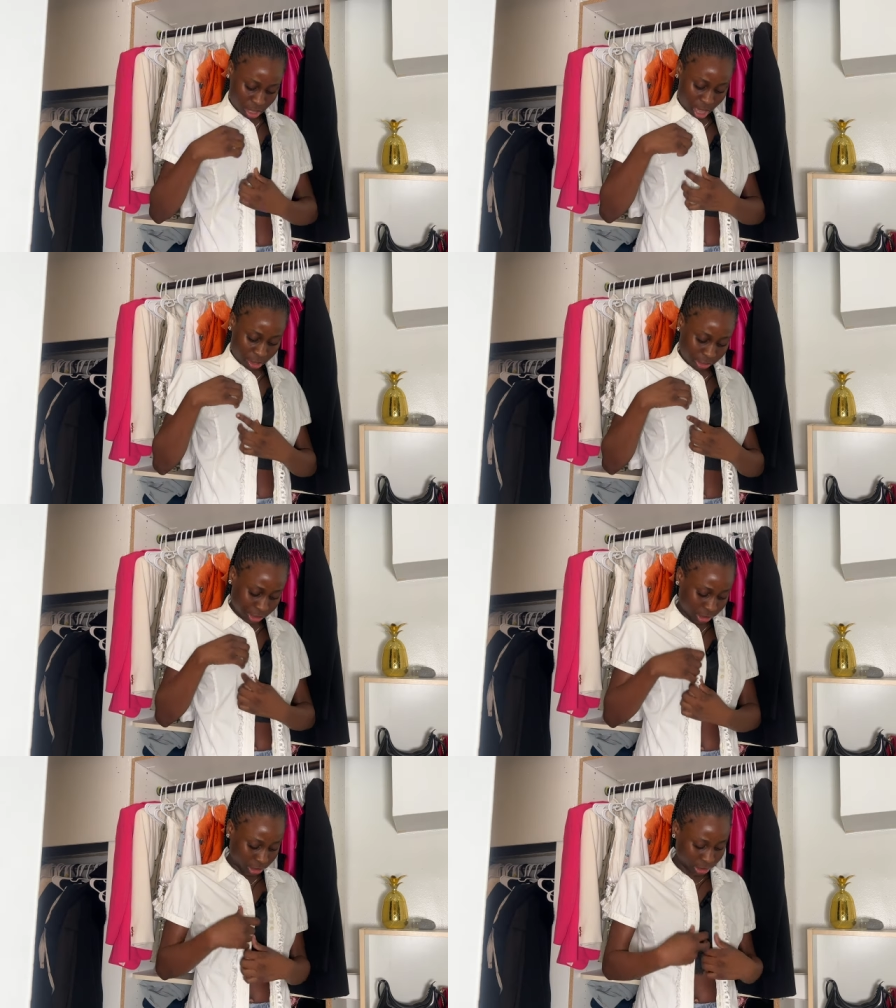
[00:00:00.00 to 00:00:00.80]
I wish
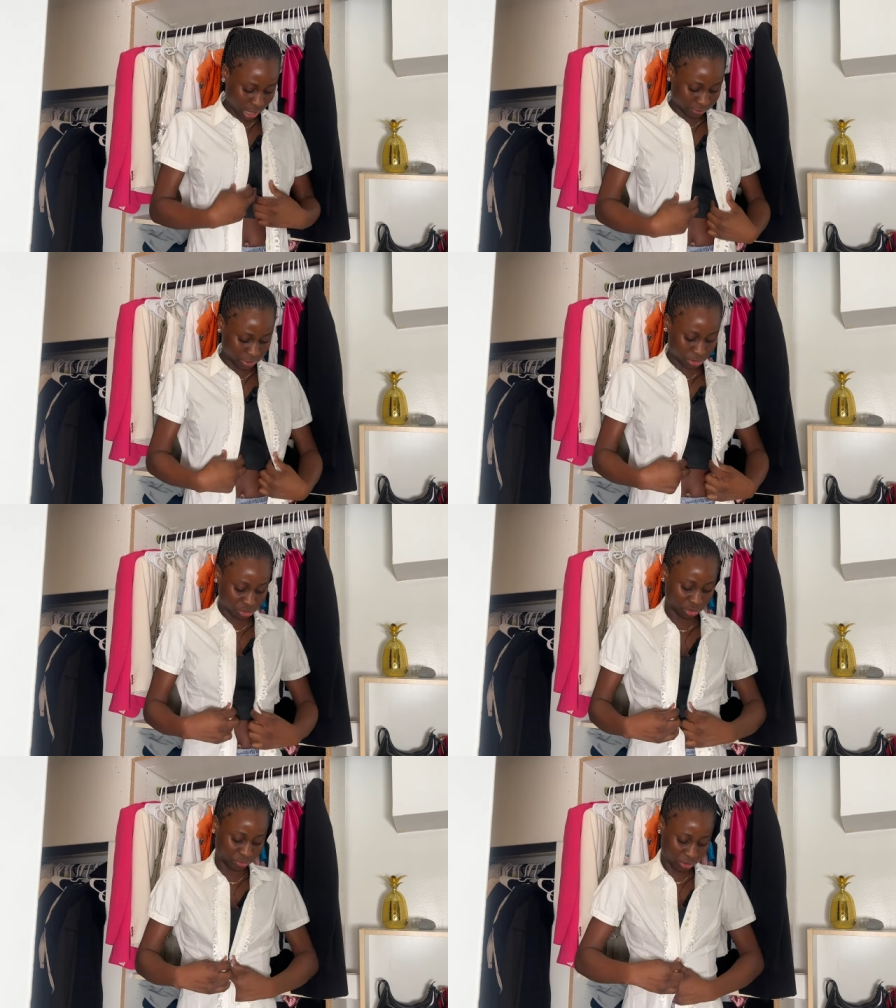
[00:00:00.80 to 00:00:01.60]
it didn't have this
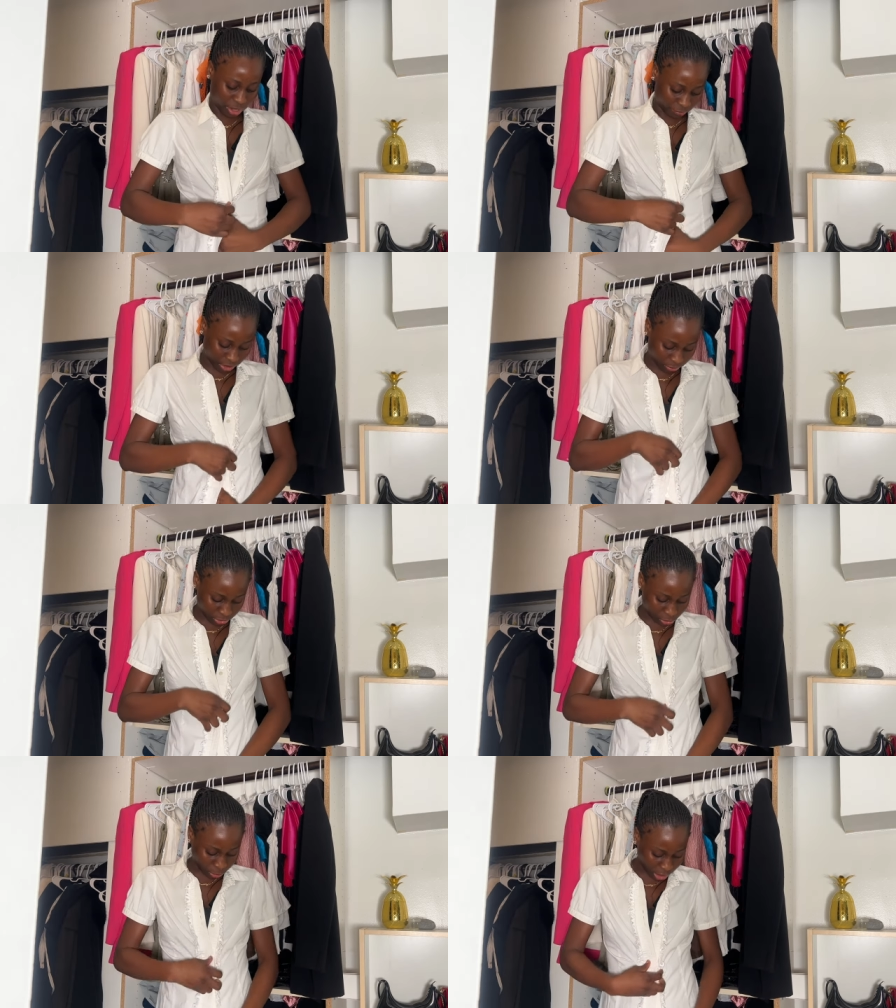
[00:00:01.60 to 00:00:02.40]
stuff. I would have been able
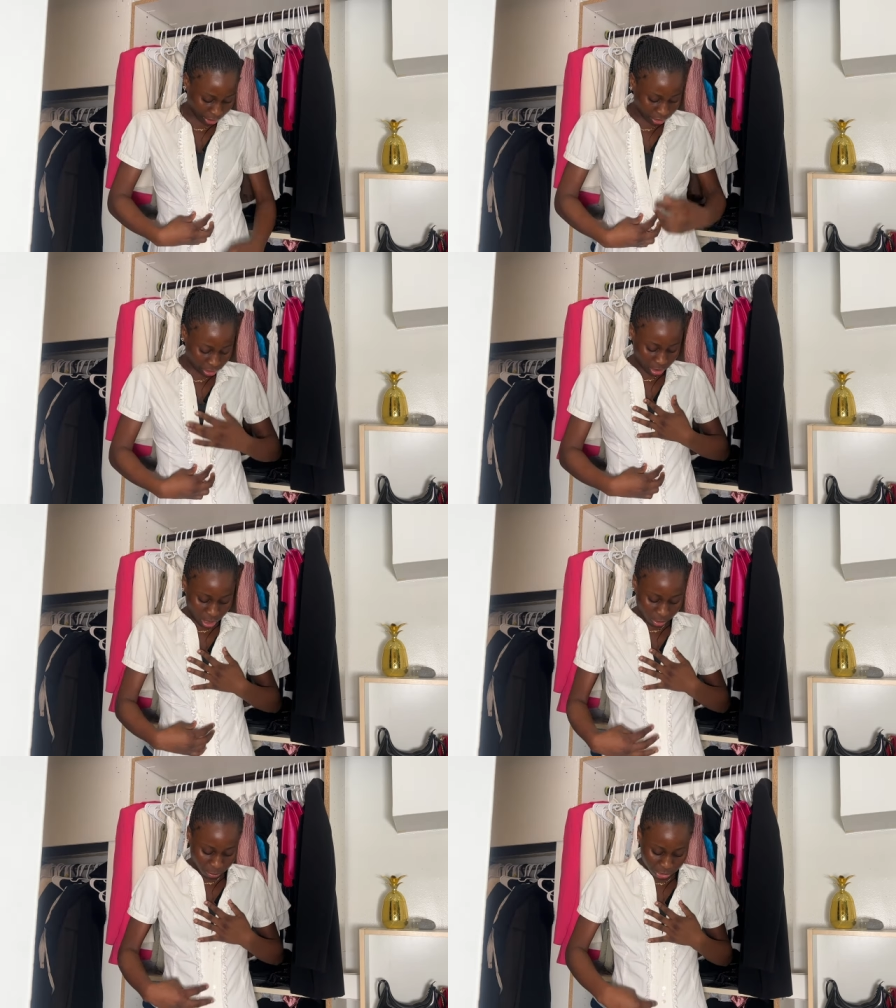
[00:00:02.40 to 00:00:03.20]
to wear it.
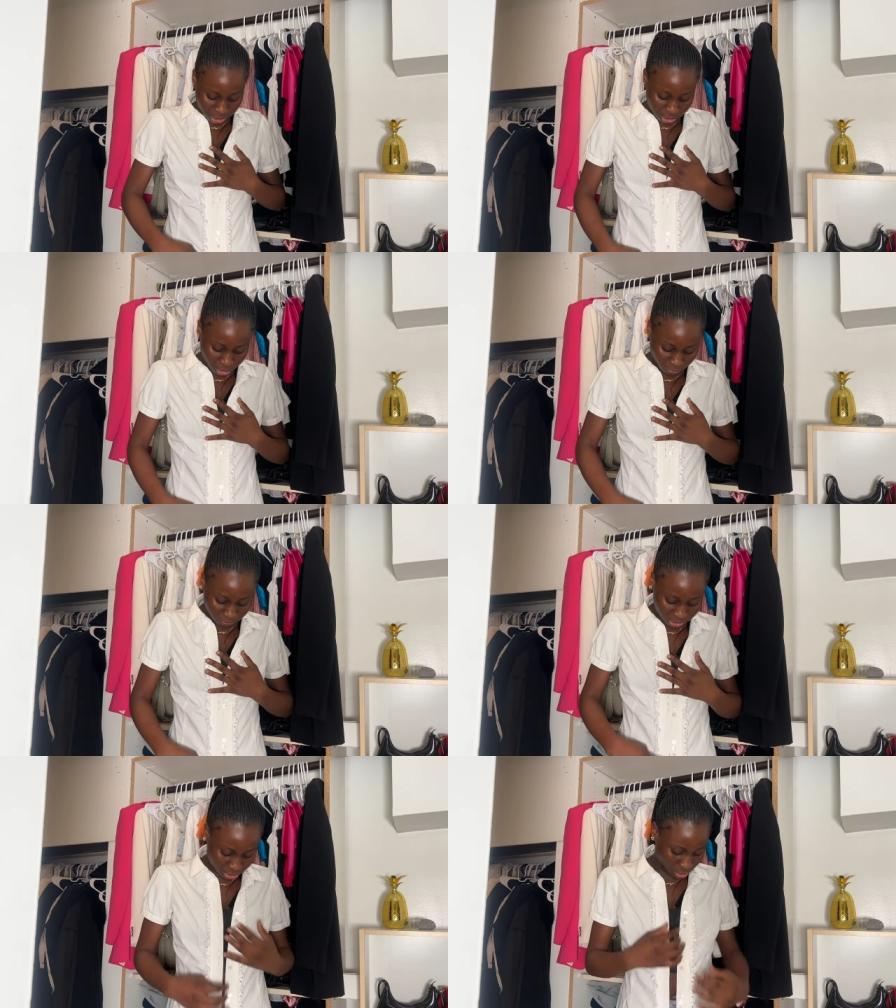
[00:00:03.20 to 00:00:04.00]
But this stuff
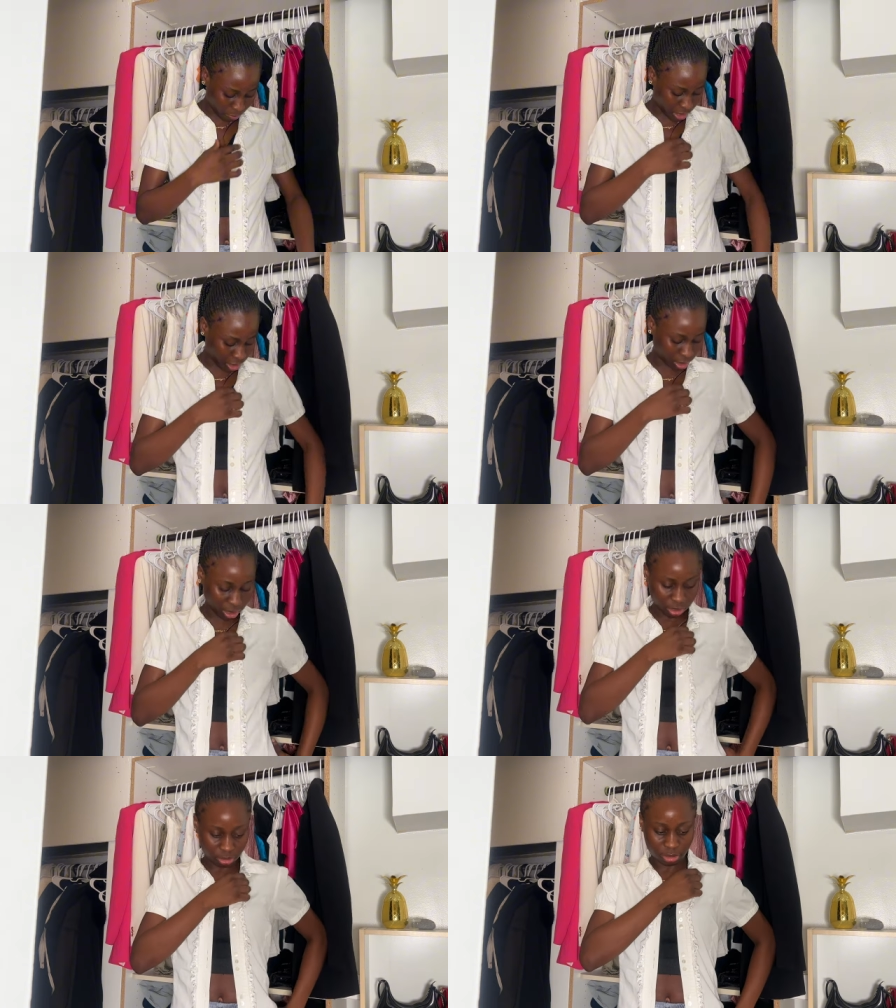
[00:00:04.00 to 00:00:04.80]
is not making it